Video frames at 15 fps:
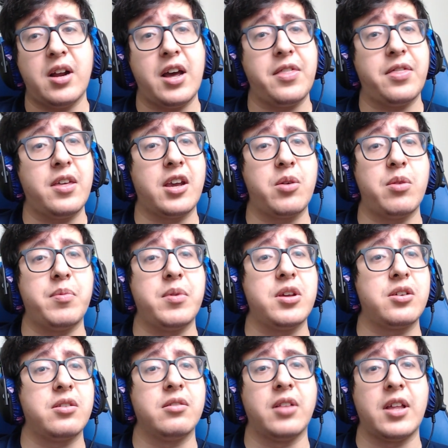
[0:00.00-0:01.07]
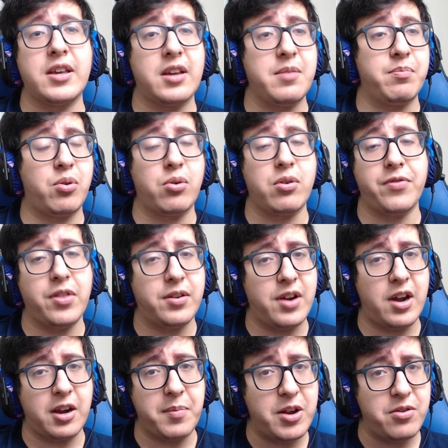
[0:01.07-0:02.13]
I think it would be like important for the
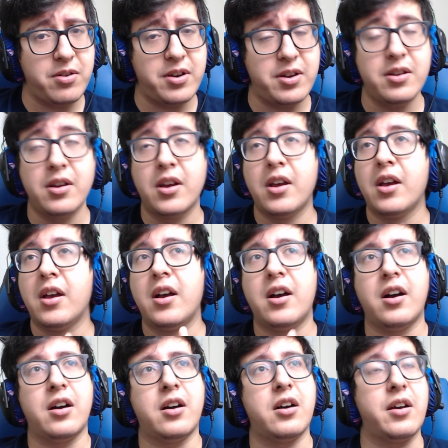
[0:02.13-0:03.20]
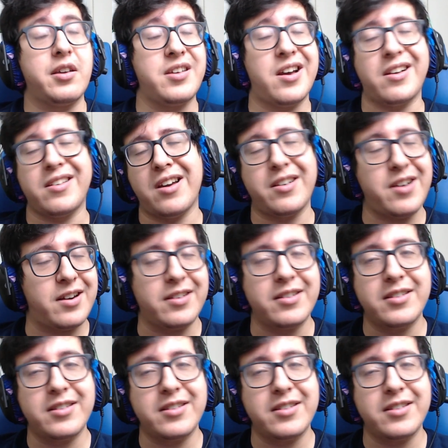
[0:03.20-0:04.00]
documentary. Yada, yada, yada.